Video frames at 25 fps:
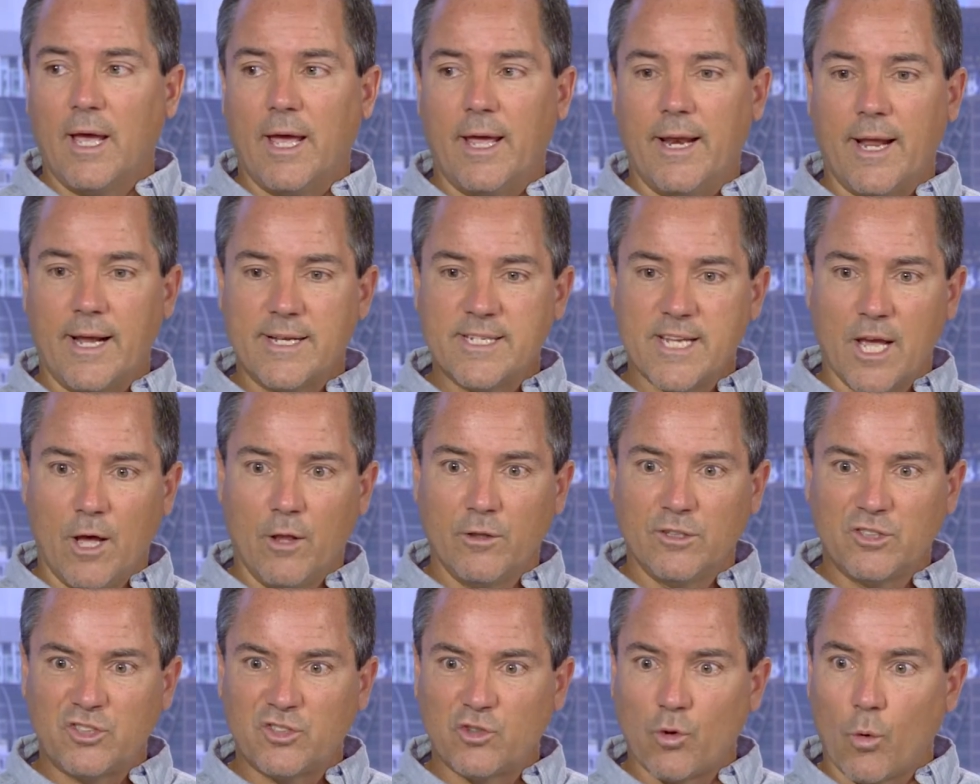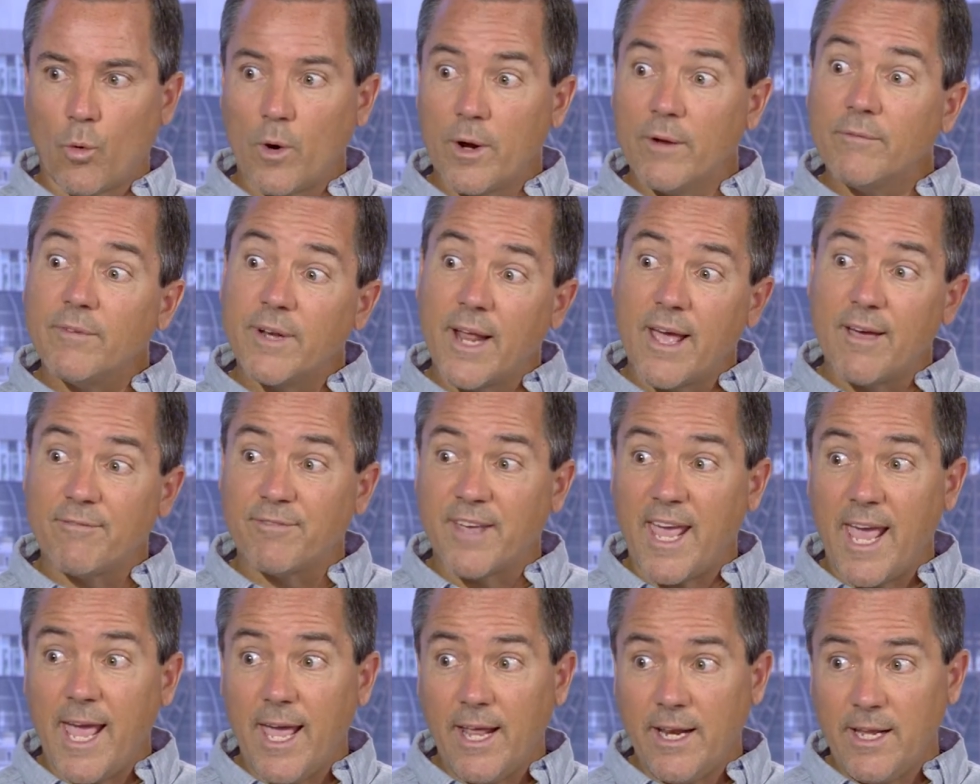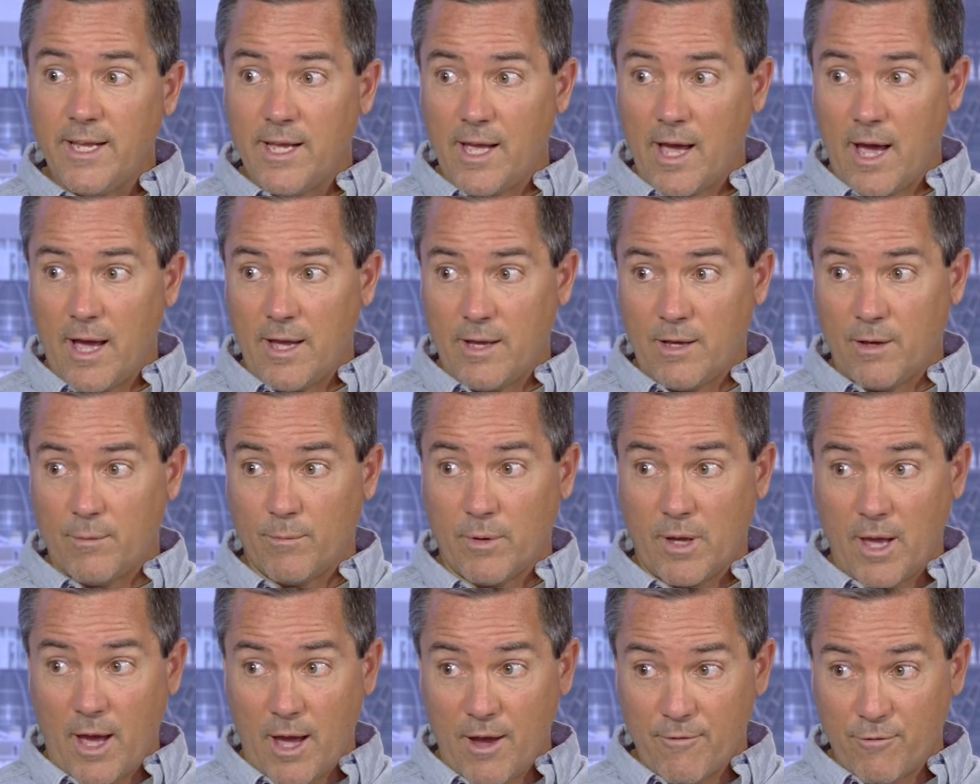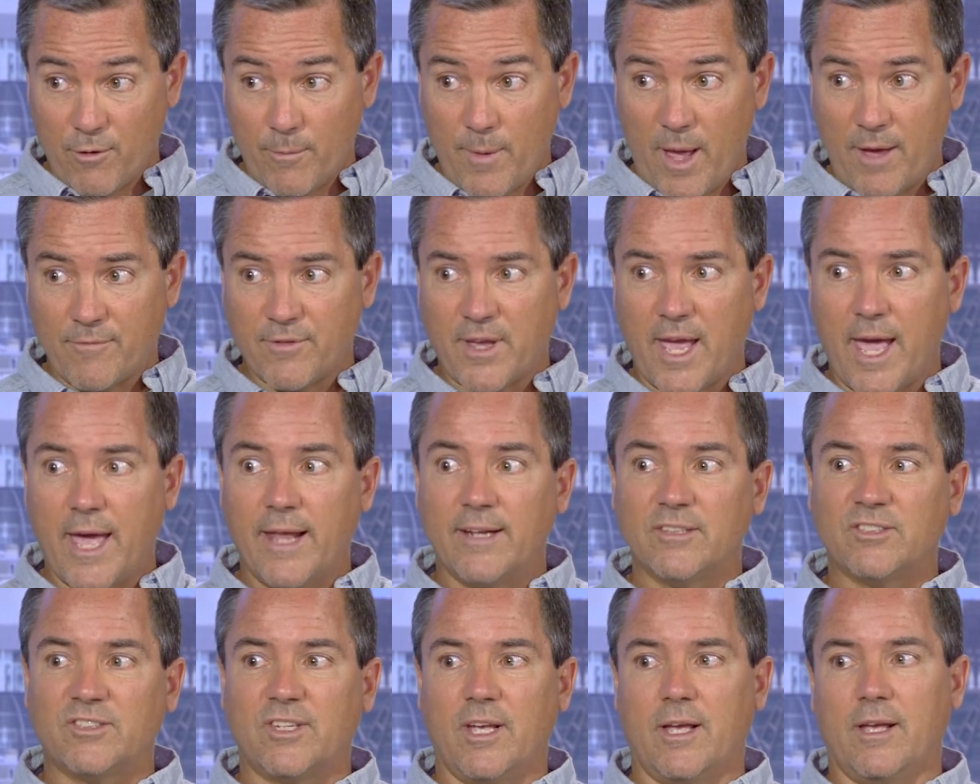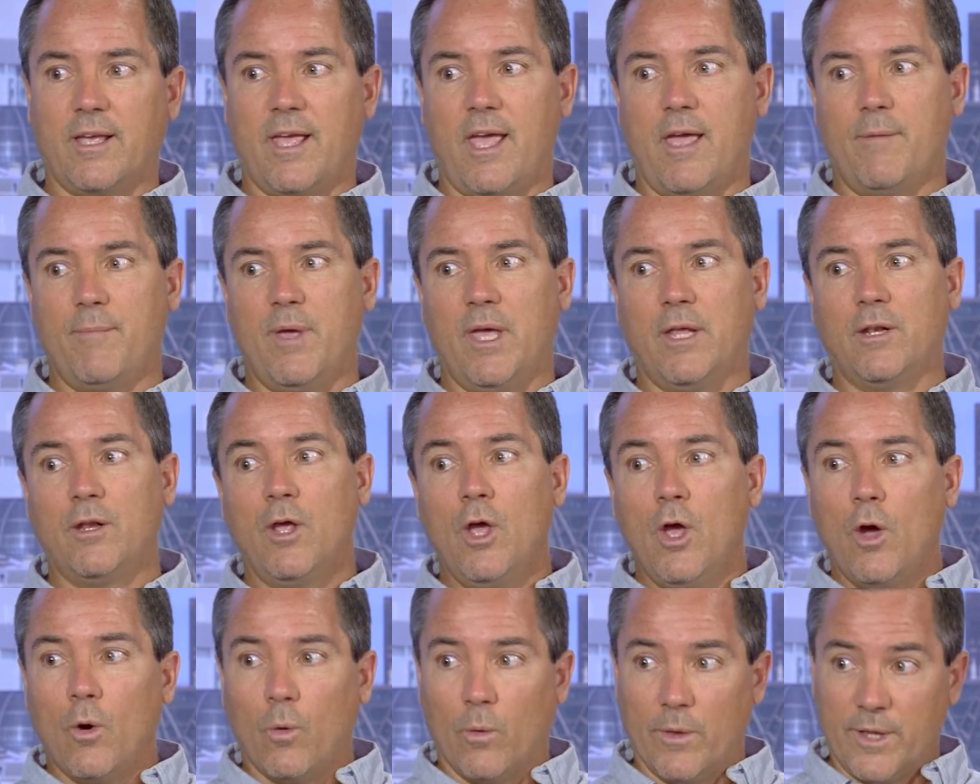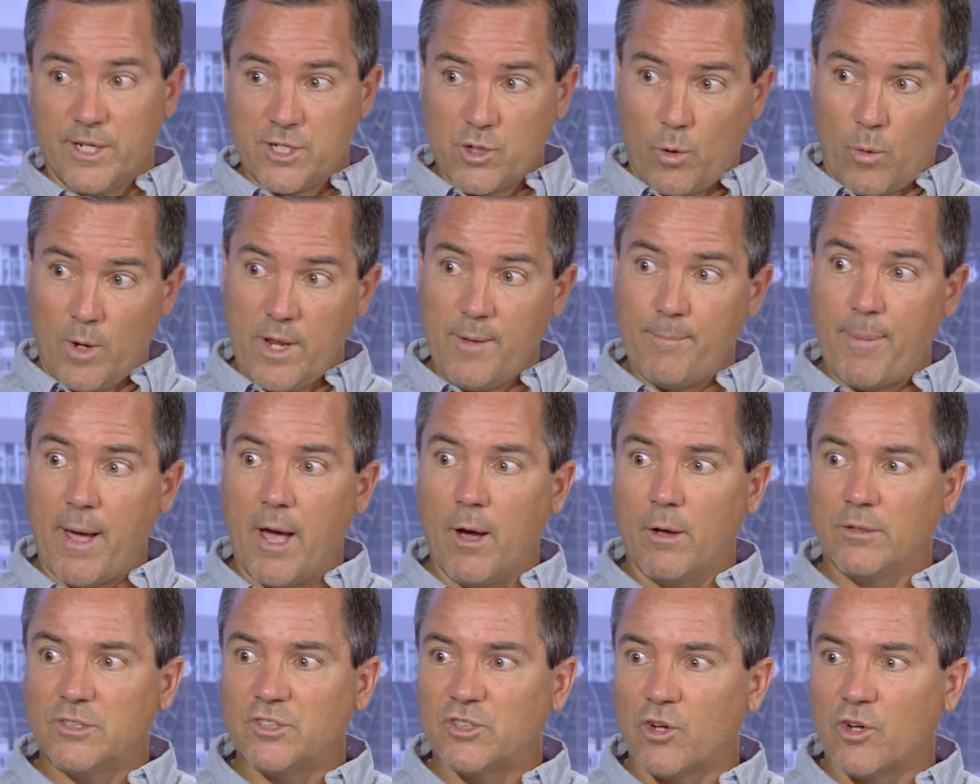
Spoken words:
And I tell the story of an Afghani guy. A guy from Afghanistan came in with a 20-pound